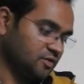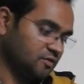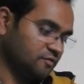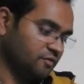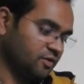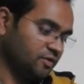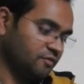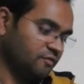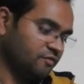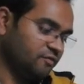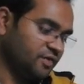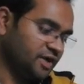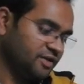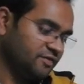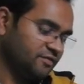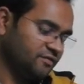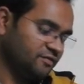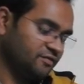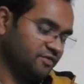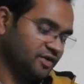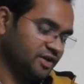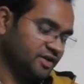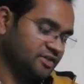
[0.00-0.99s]
For very
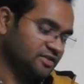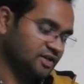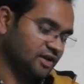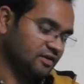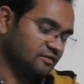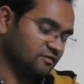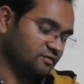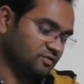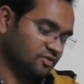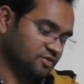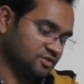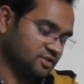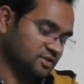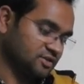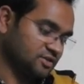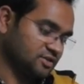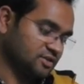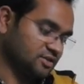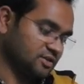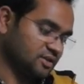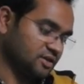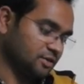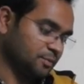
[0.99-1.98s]
fragile
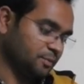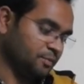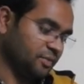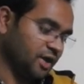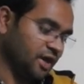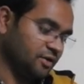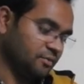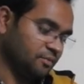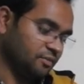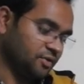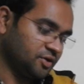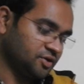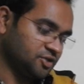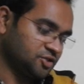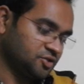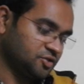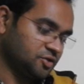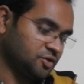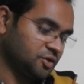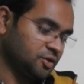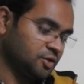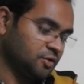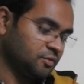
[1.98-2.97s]
fossils, a
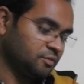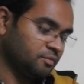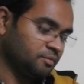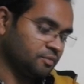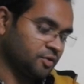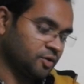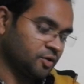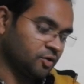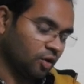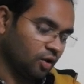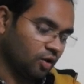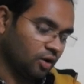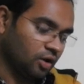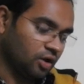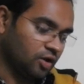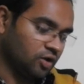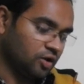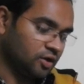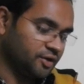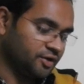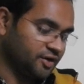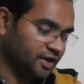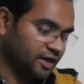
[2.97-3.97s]
paintbrush,
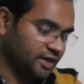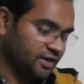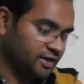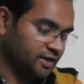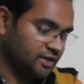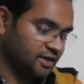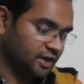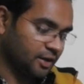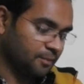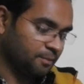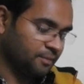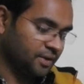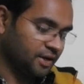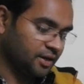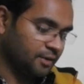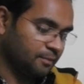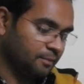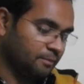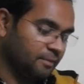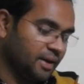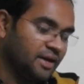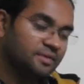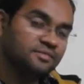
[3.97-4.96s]
bradawal or dental-type
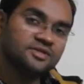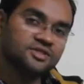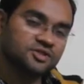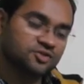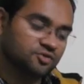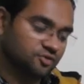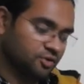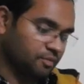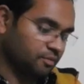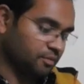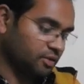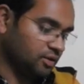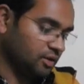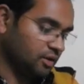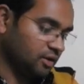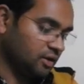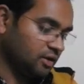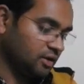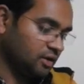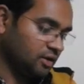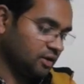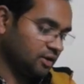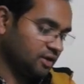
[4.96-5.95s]
pick may be suitable.
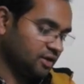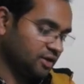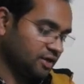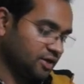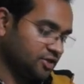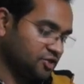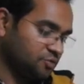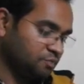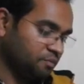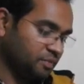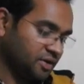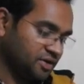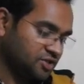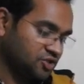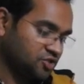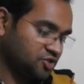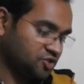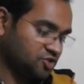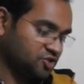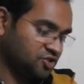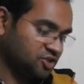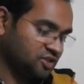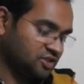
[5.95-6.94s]
It's
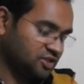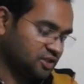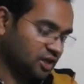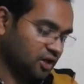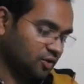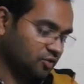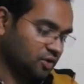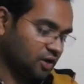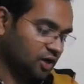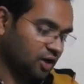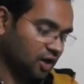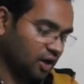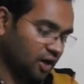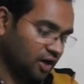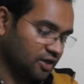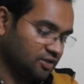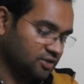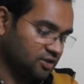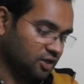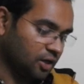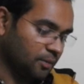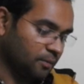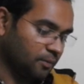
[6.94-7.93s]
best to chisel out a
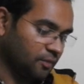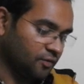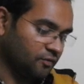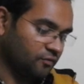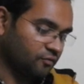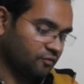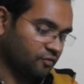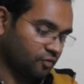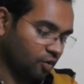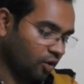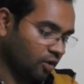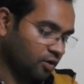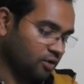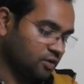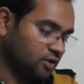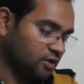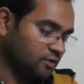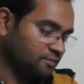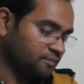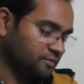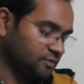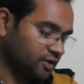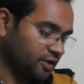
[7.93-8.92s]
large lump of rock
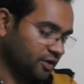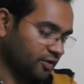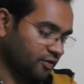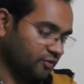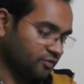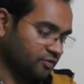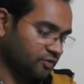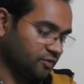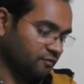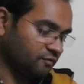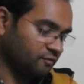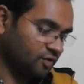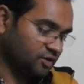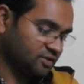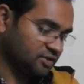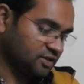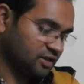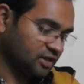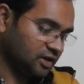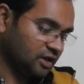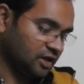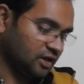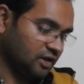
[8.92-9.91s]
around the
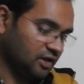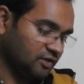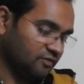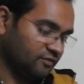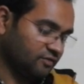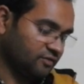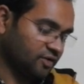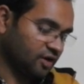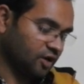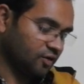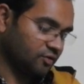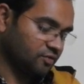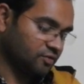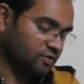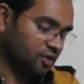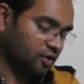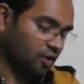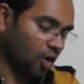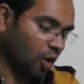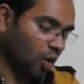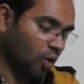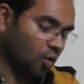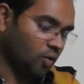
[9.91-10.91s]
fossil and lift out the
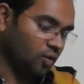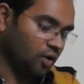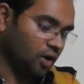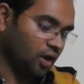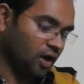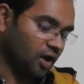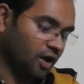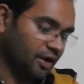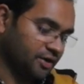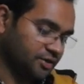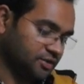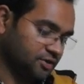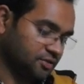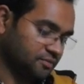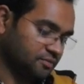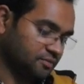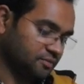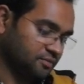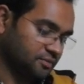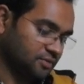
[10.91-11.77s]
whole item.